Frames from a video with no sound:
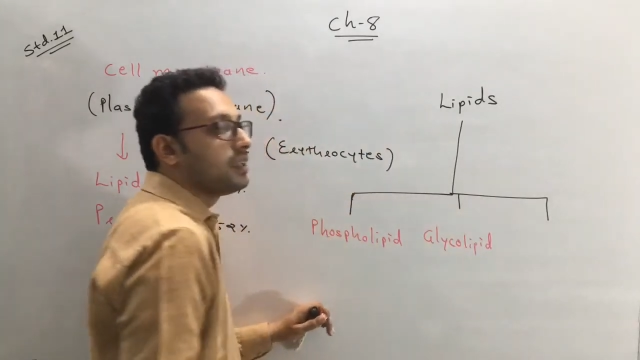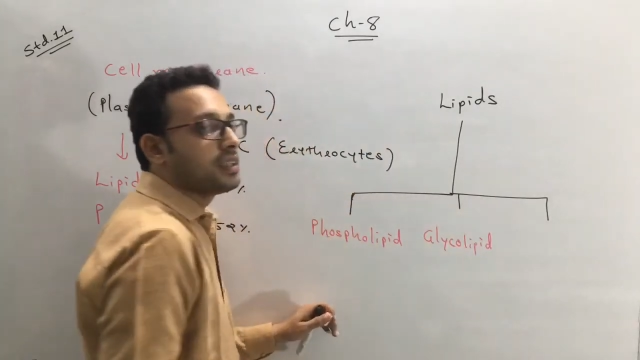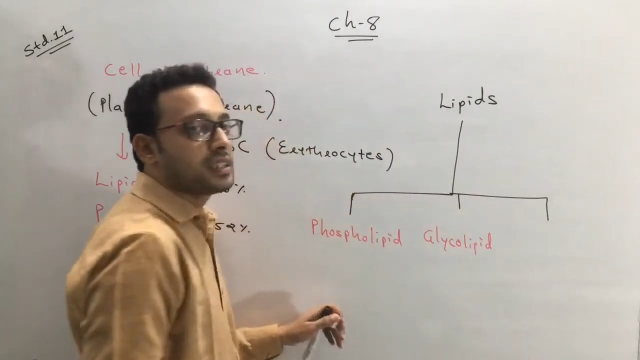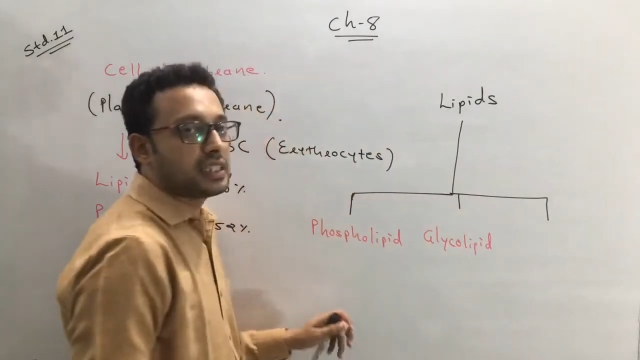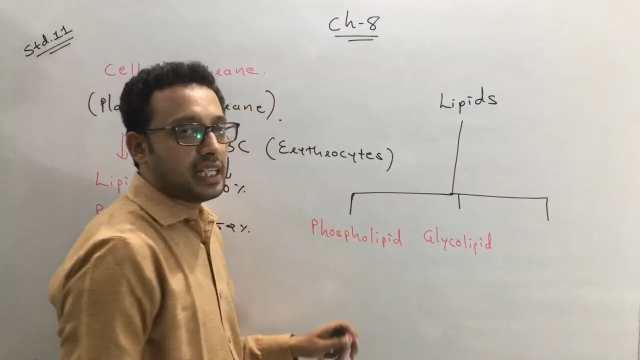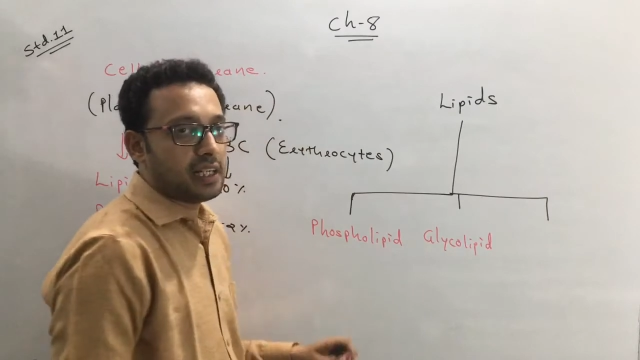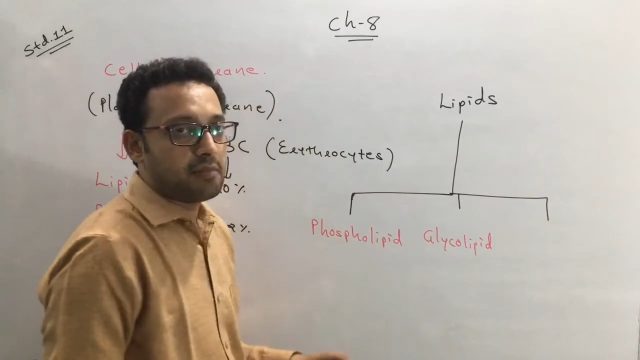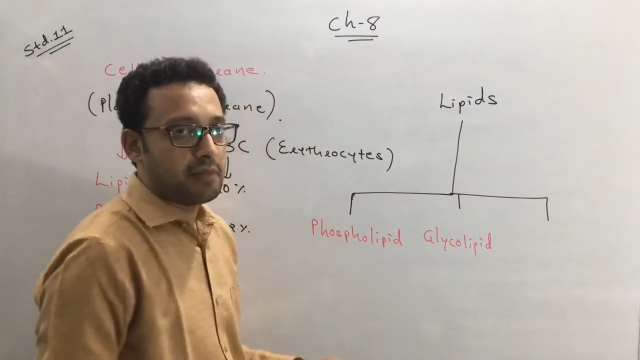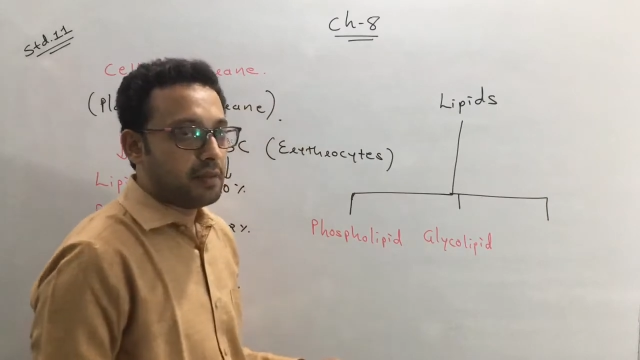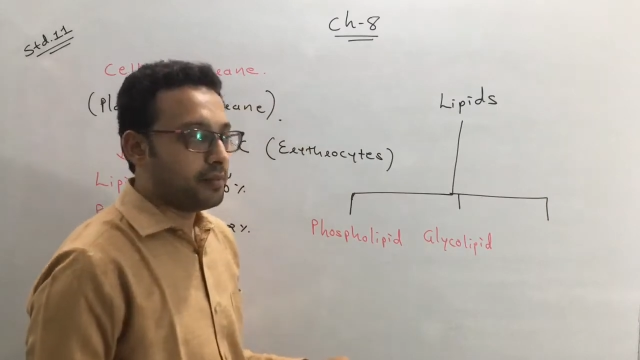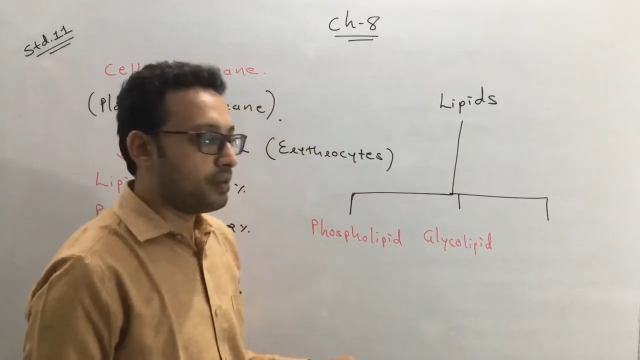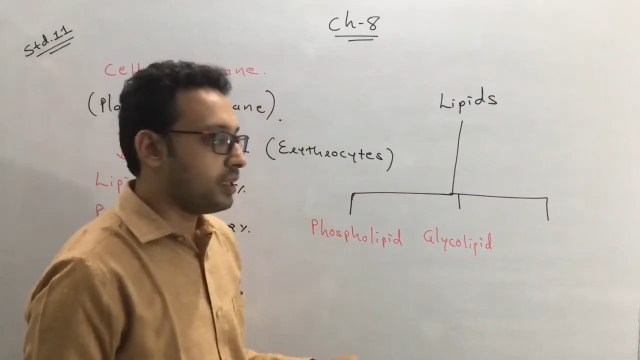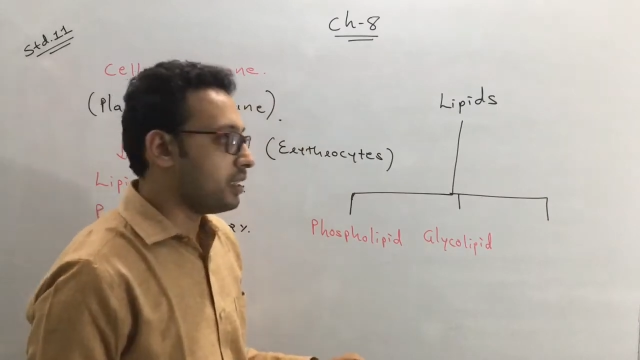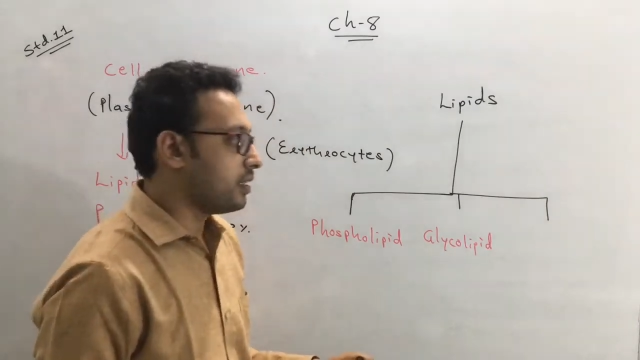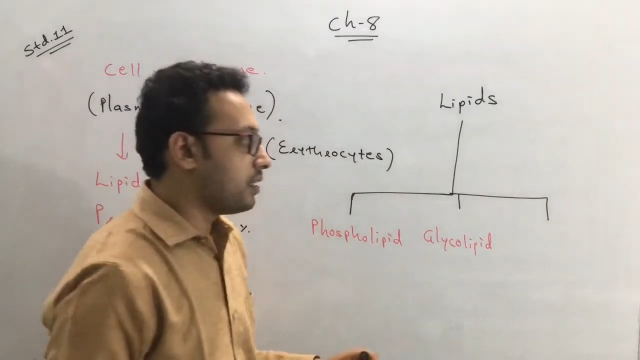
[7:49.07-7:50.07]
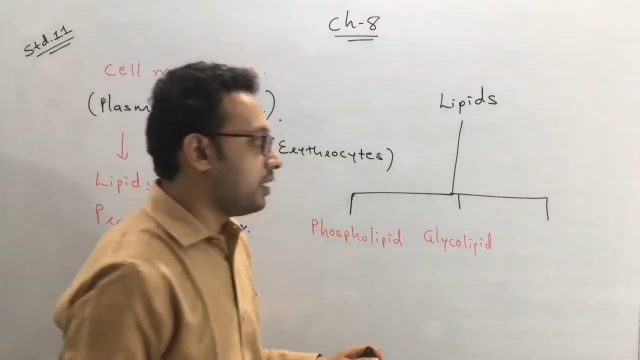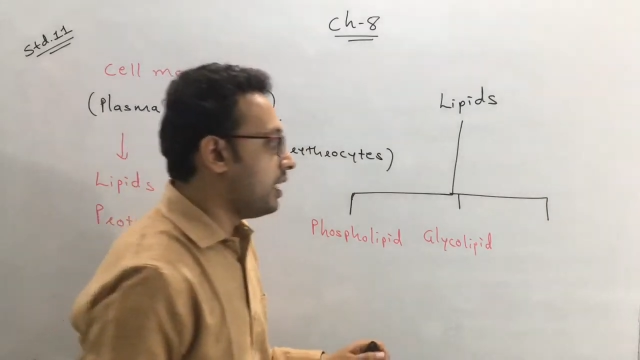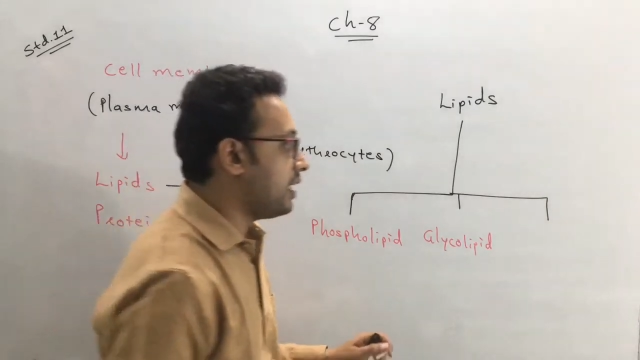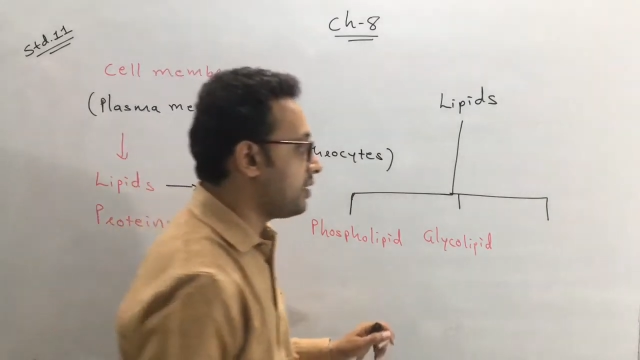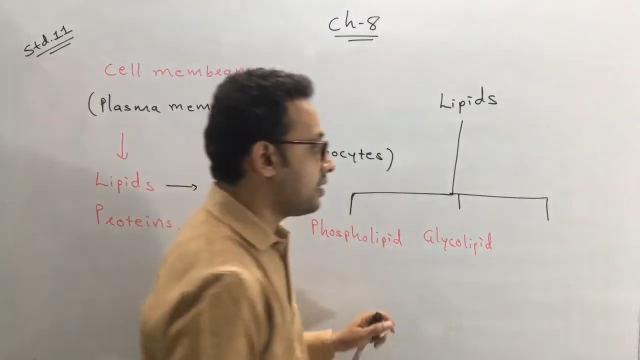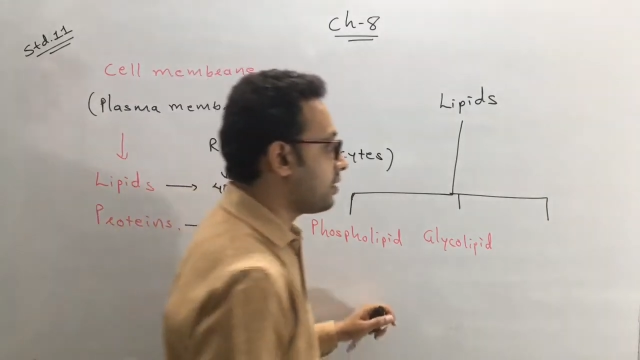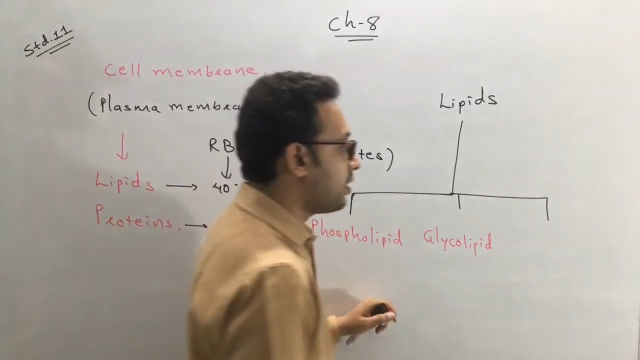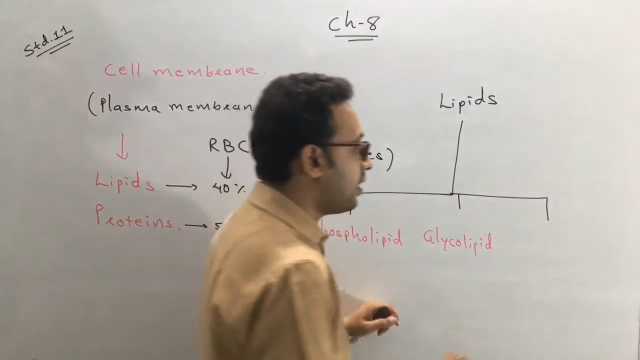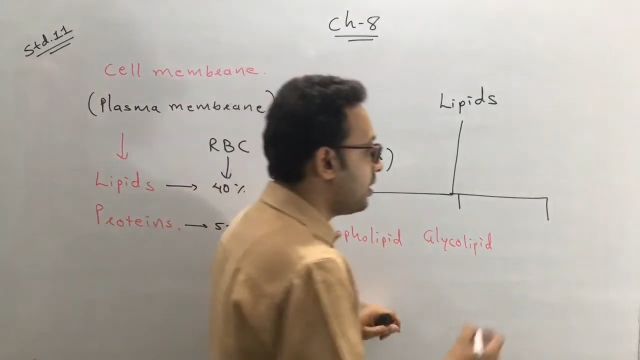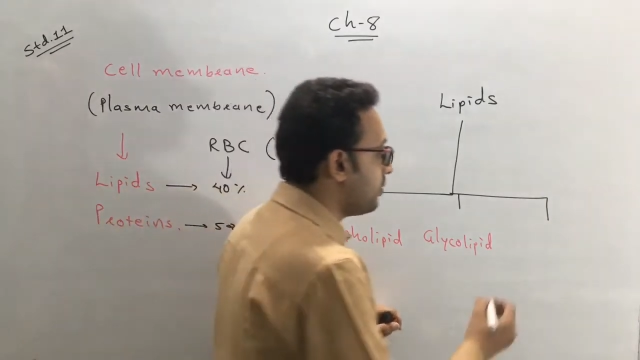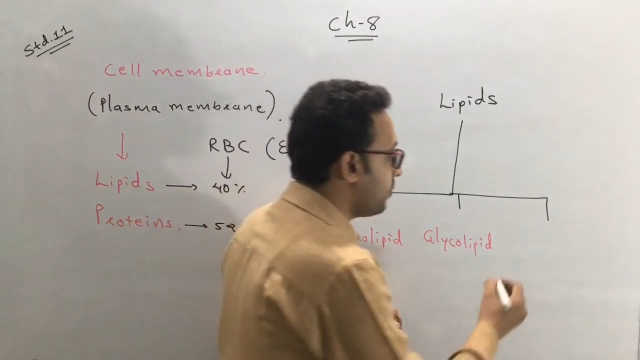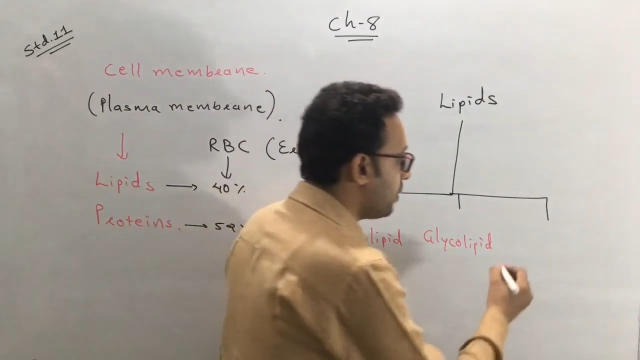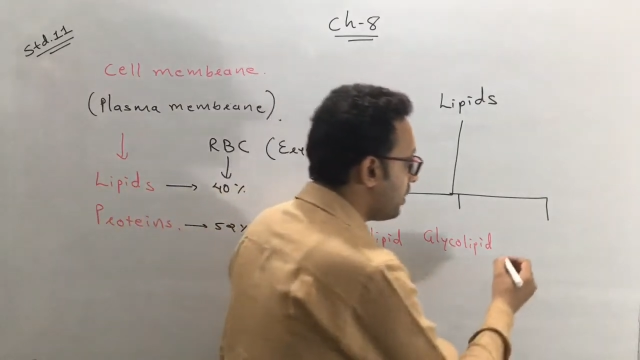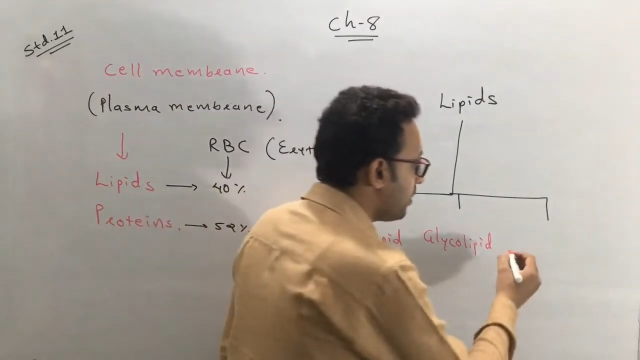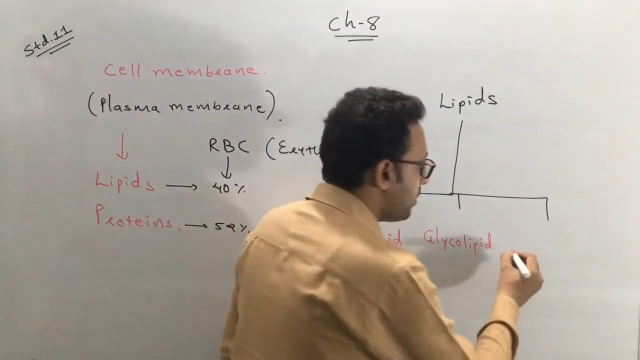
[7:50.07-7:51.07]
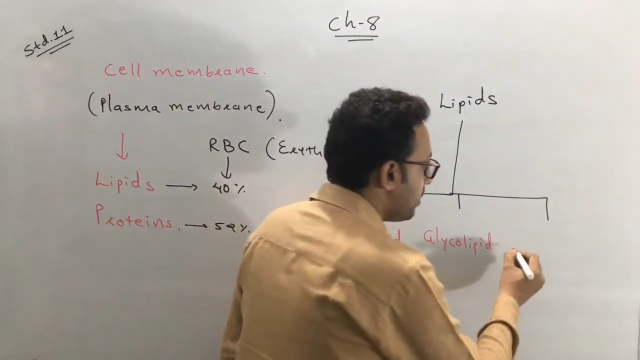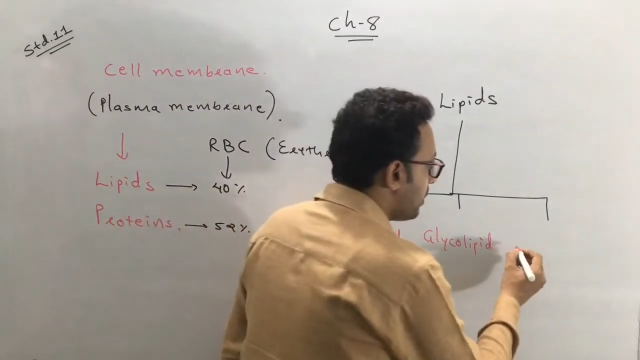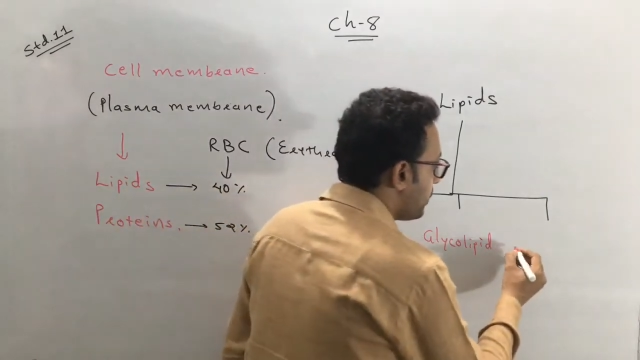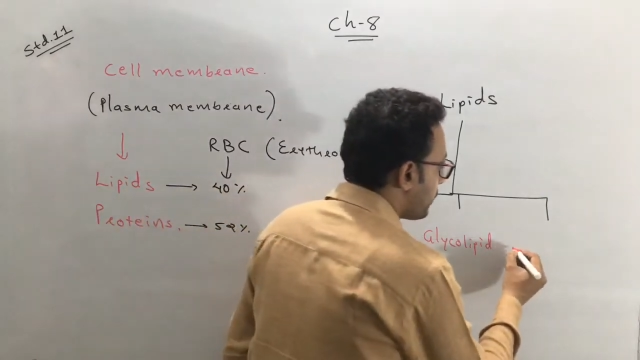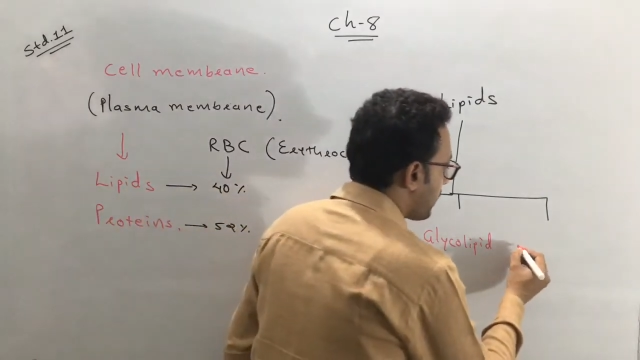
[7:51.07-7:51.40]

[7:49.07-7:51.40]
cell membrane. And the third one you